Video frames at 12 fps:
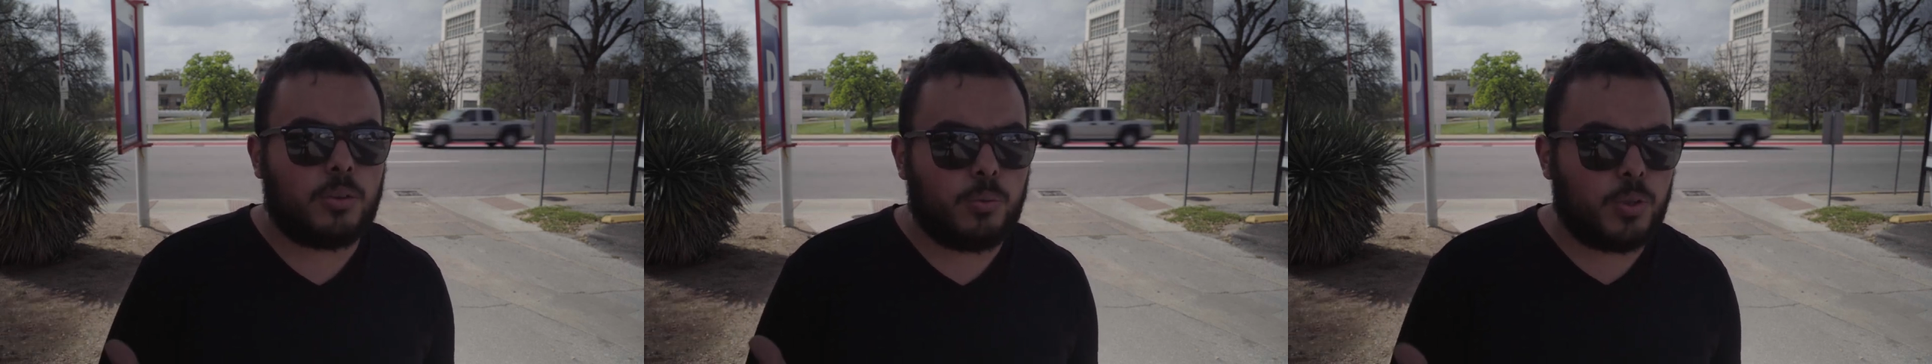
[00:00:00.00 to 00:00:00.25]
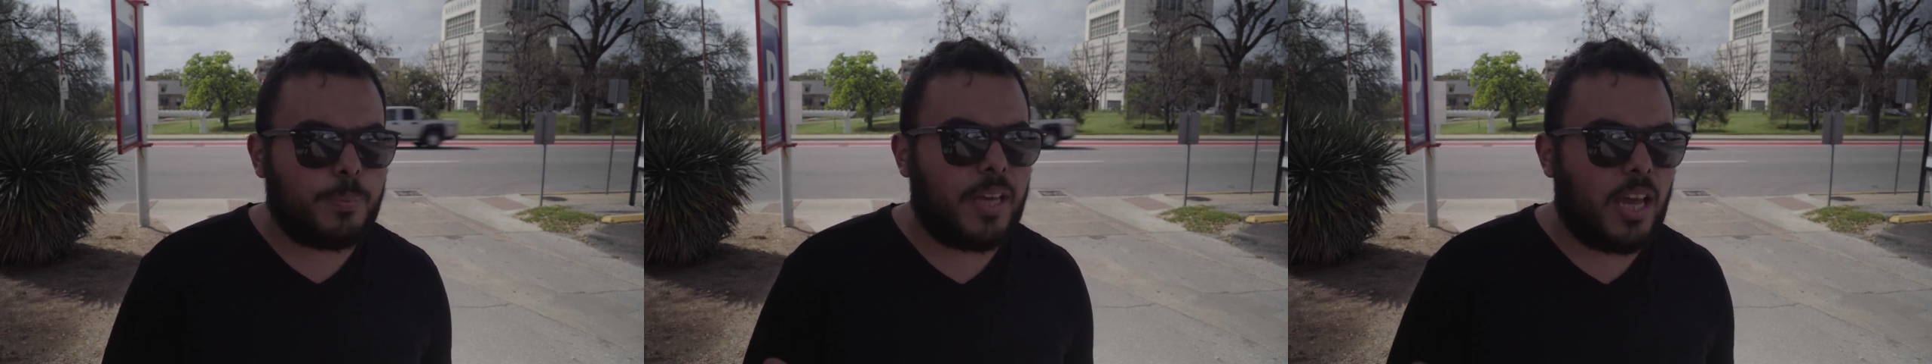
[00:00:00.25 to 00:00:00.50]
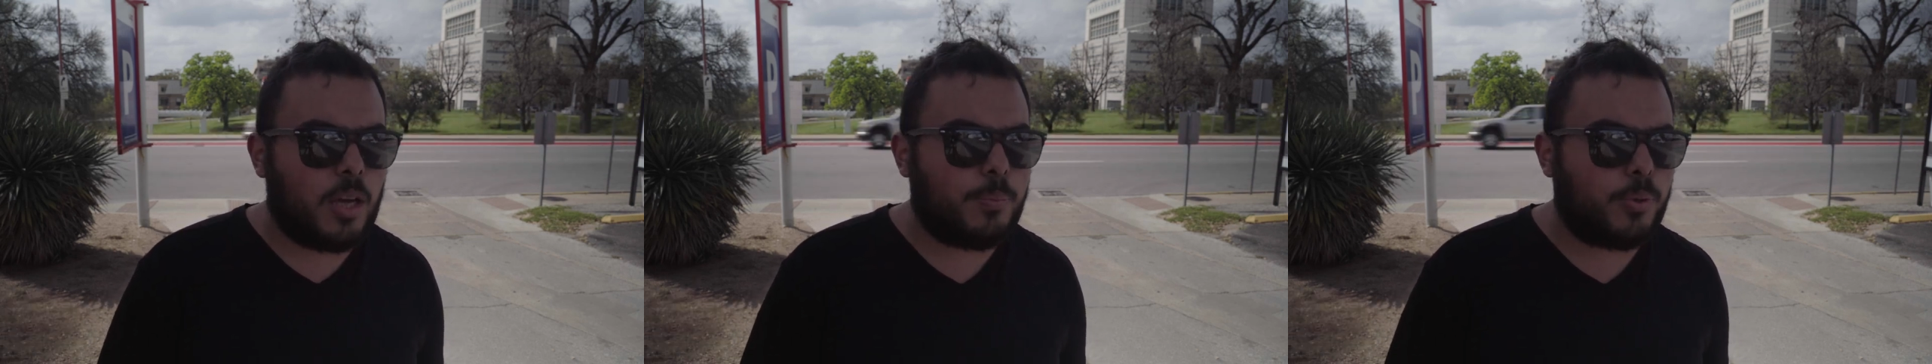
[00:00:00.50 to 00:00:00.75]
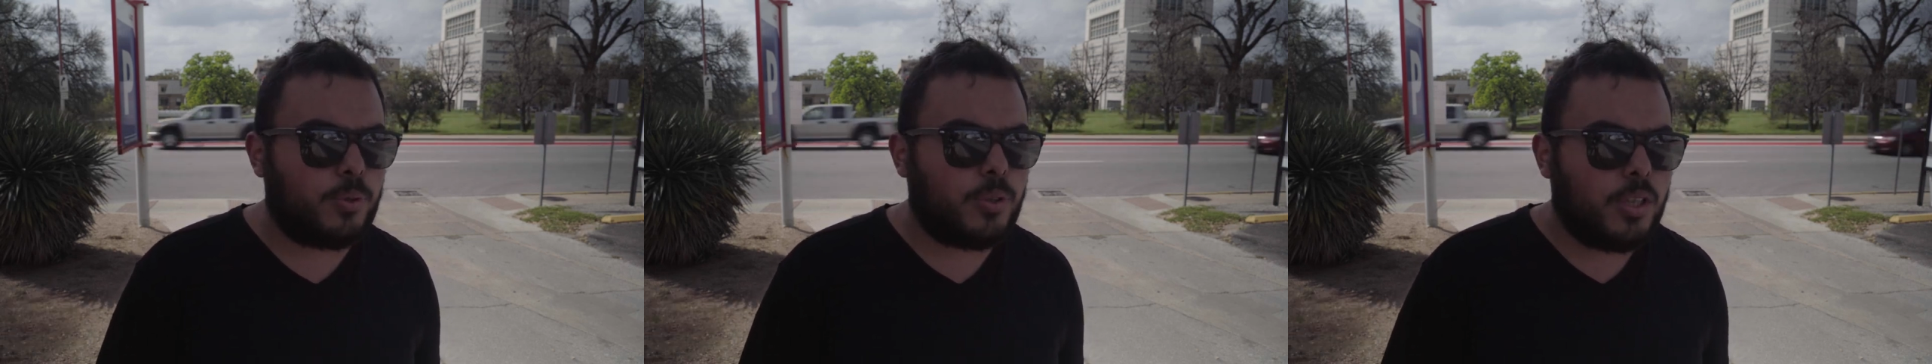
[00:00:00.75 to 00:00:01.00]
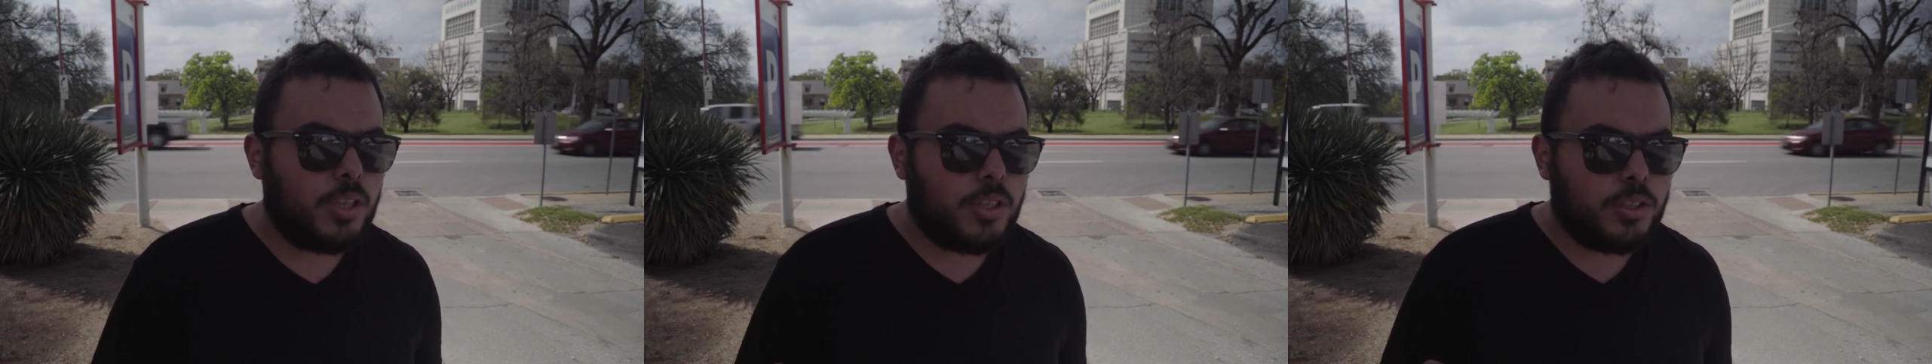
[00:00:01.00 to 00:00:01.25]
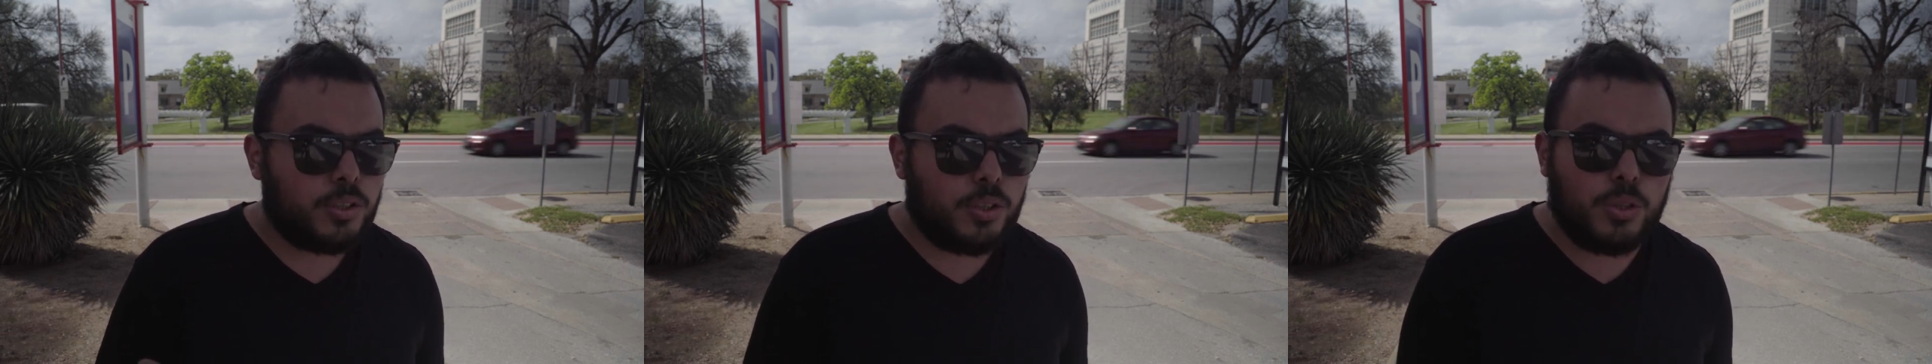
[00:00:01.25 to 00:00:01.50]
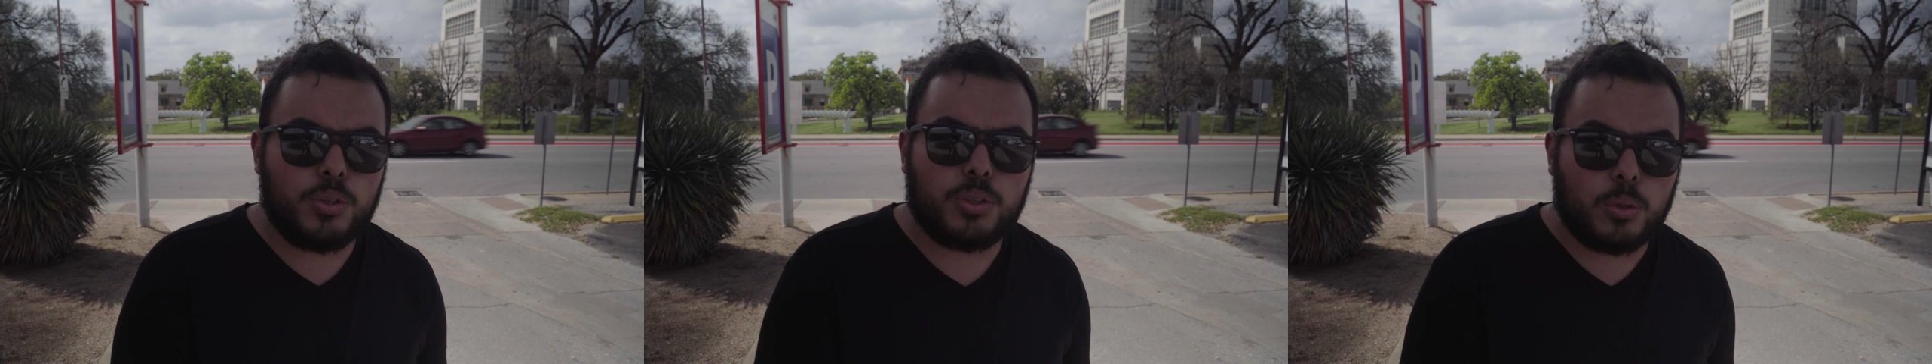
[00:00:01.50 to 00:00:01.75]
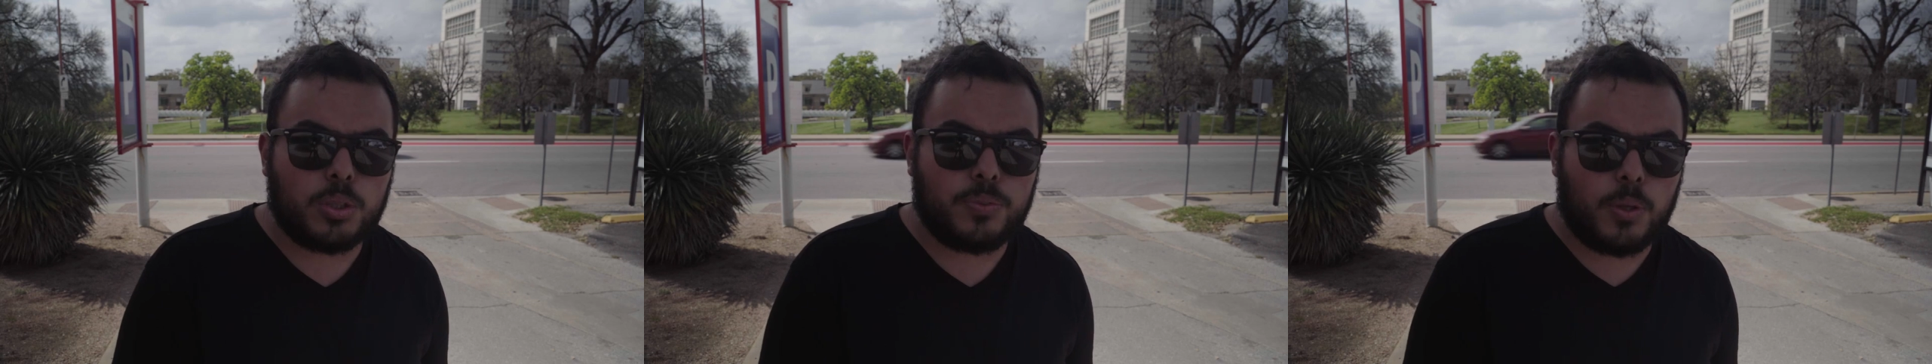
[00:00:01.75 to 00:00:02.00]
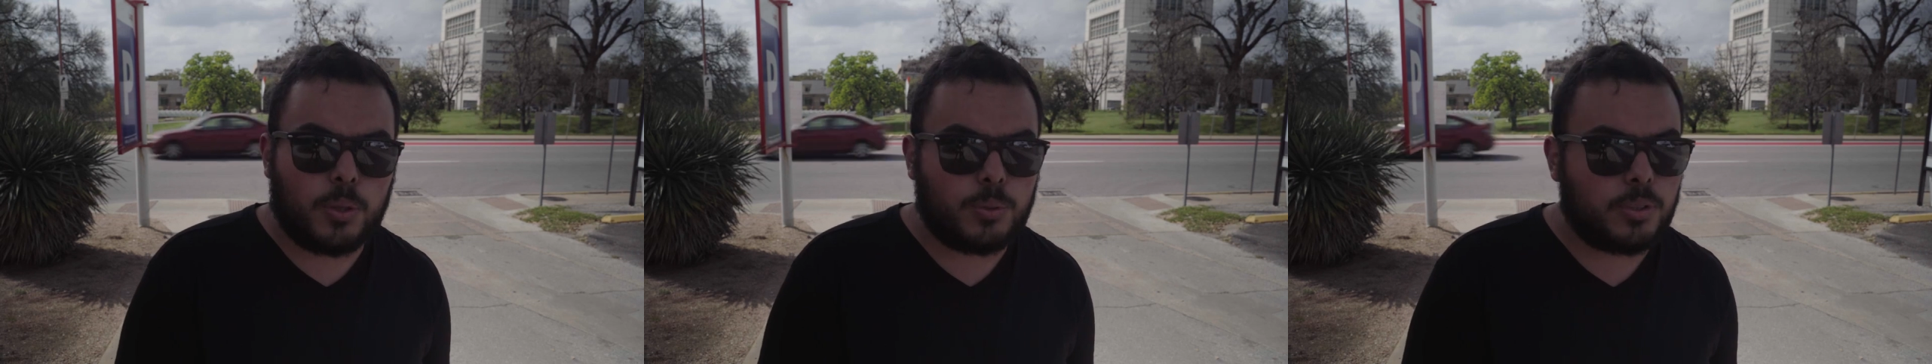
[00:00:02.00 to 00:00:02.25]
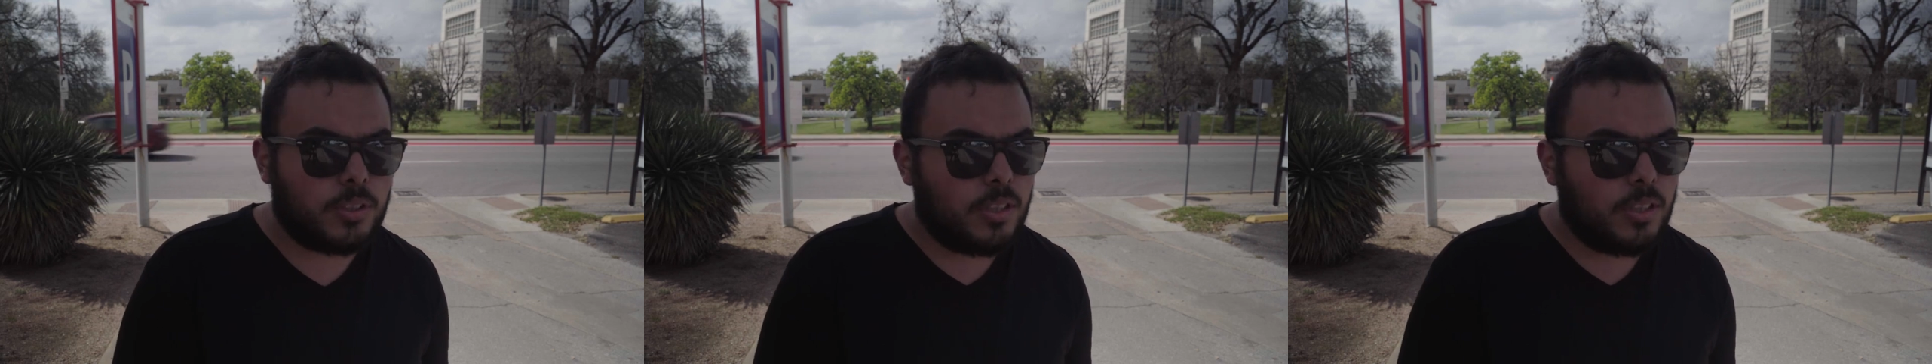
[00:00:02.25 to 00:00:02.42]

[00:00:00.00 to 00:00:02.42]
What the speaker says: will be able to use those photos